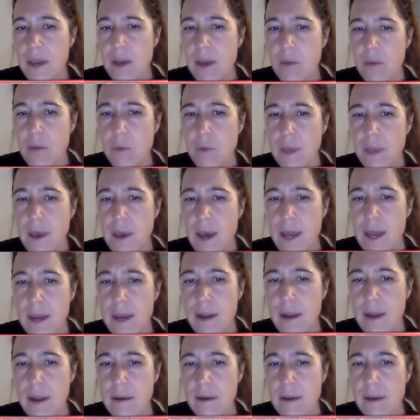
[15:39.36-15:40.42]
We got
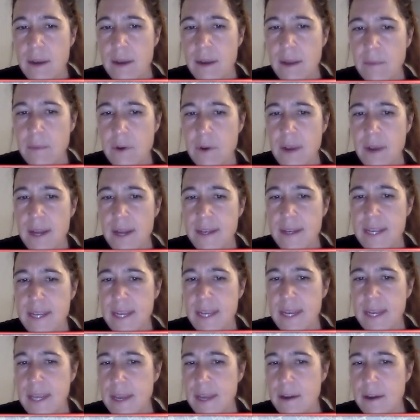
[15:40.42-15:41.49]
our number
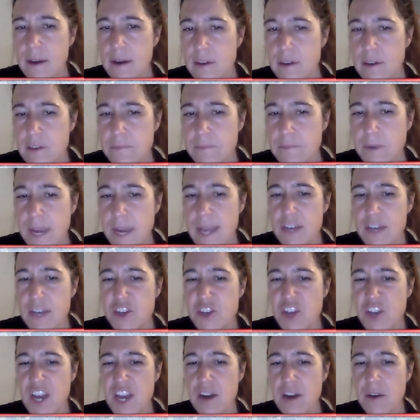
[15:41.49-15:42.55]
19 here, Brianne
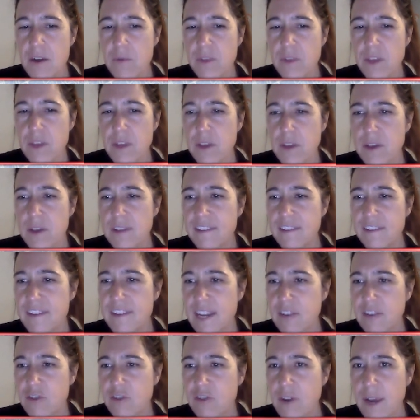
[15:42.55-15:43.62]
Jenner, with a good
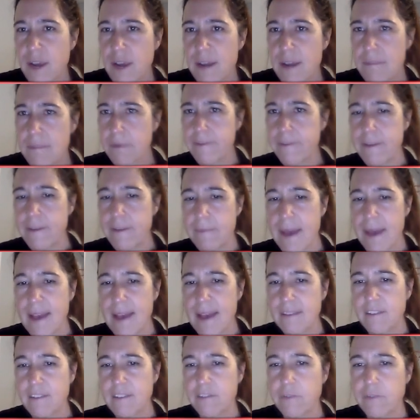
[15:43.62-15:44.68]
stick, trying to prevent
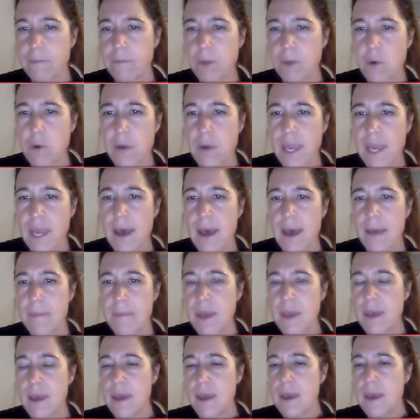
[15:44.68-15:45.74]
passes from going up.
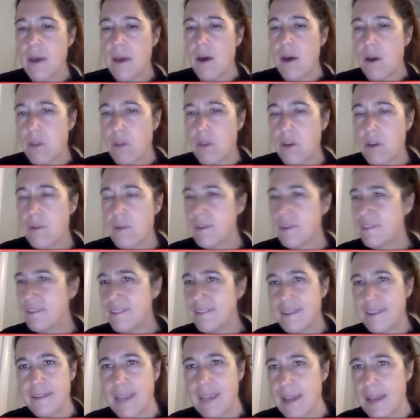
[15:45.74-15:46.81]
Although it
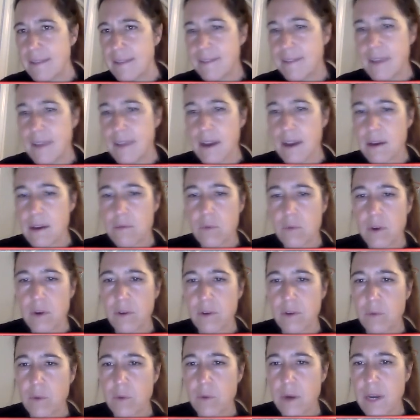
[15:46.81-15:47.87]
still gets there,
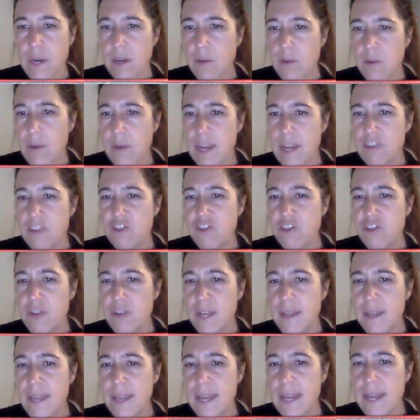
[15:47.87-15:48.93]
we're in a great
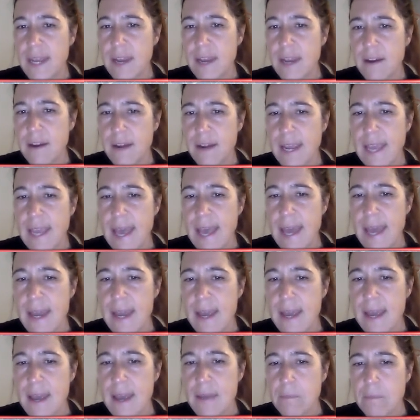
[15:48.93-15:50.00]
shooting lane here. And again,
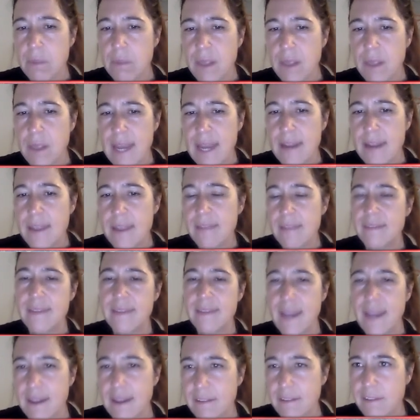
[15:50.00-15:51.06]
blade of the
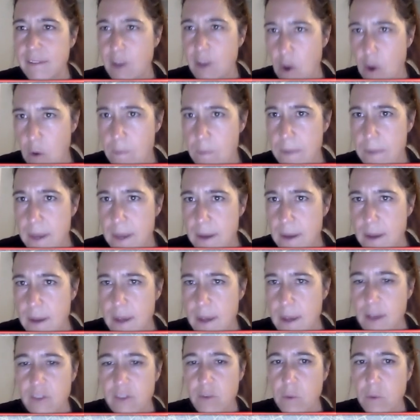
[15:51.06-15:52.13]
stick is open.
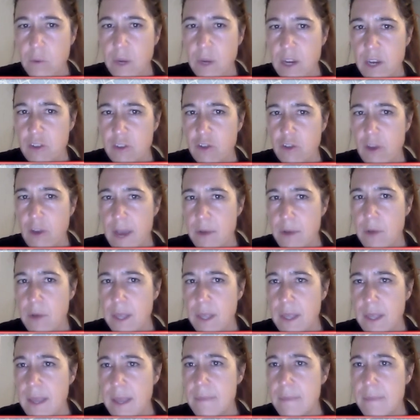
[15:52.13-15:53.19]
So we're going to try to
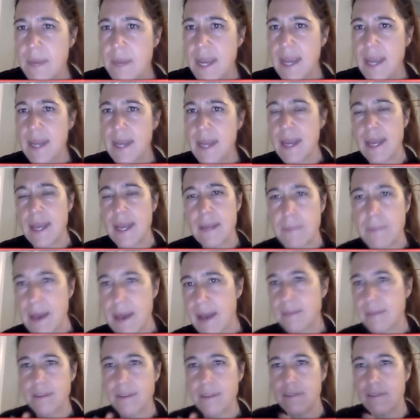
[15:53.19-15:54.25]
eliminate any
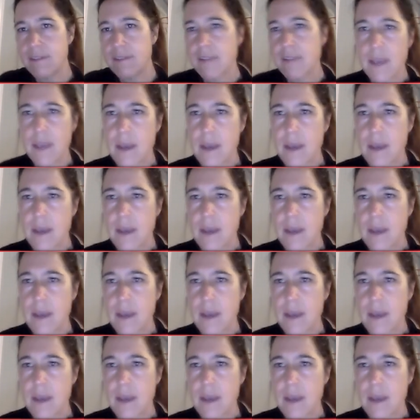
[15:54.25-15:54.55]
passes